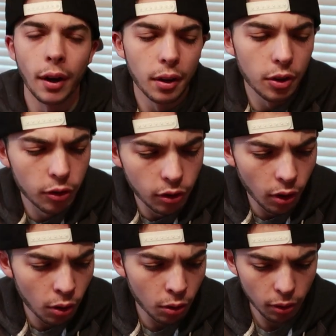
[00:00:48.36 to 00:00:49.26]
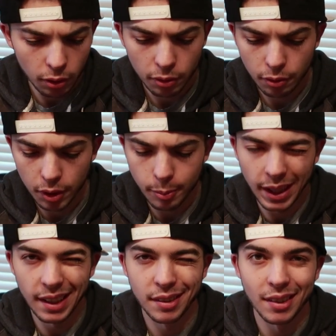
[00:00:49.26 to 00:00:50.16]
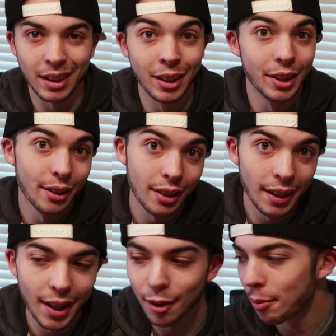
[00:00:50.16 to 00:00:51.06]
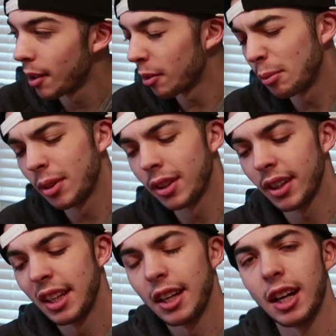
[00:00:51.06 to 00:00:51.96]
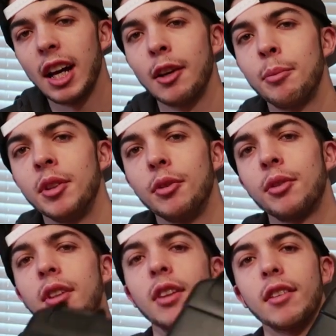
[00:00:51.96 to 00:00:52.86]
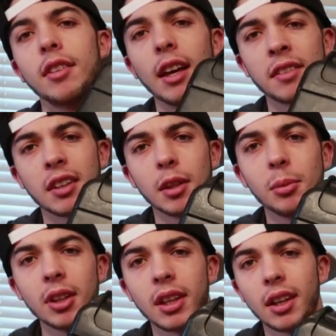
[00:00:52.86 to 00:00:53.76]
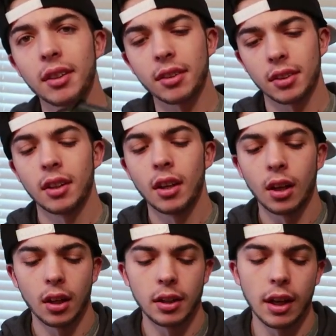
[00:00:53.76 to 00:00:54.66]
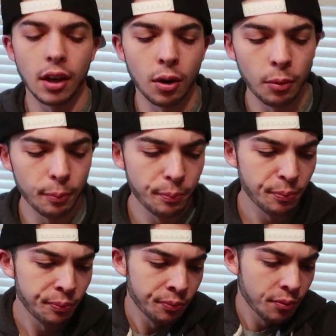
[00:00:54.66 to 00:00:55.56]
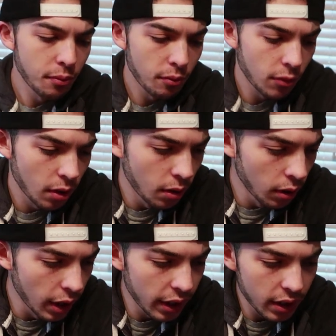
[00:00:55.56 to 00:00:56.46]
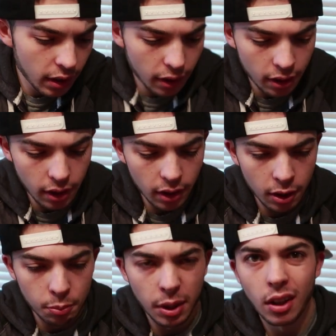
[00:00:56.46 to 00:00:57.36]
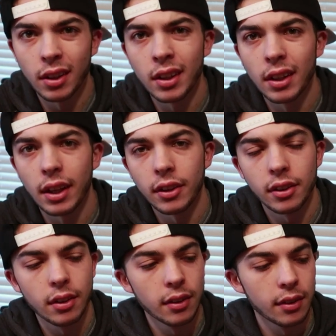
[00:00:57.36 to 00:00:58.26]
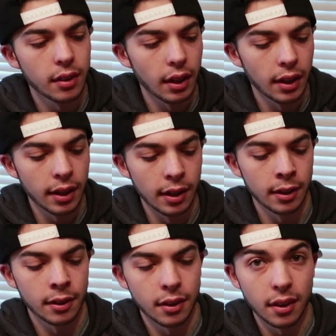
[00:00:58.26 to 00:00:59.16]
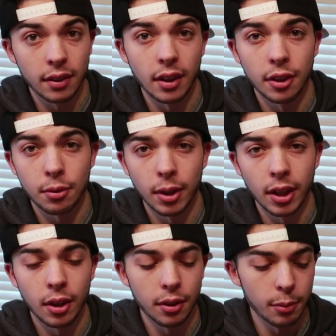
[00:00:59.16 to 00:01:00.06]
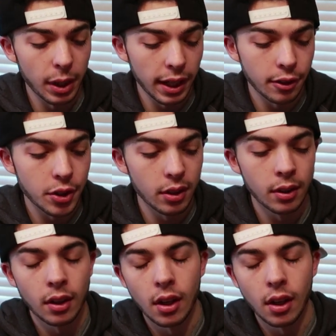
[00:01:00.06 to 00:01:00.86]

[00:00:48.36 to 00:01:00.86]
All right, so for the past like year and a half probably, I've been using this S K B case. Now, like the Pelican cases and this case right now, the Apache,